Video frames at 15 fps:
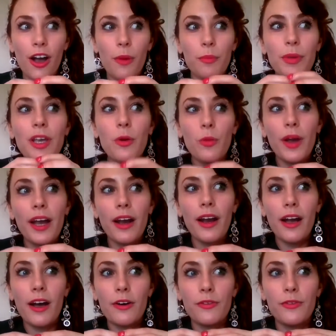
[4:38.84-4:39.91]
be aware
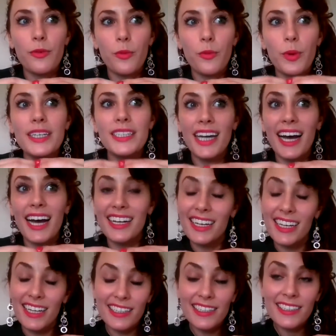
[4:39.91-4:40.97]
of what data
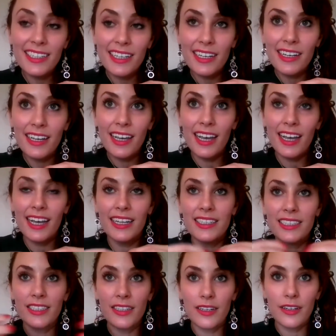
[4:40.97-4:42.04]
is
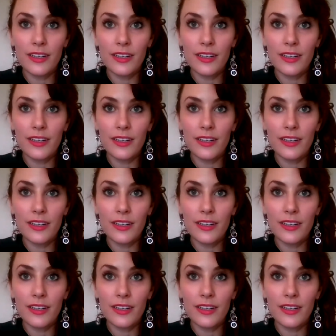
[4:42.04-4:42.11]
and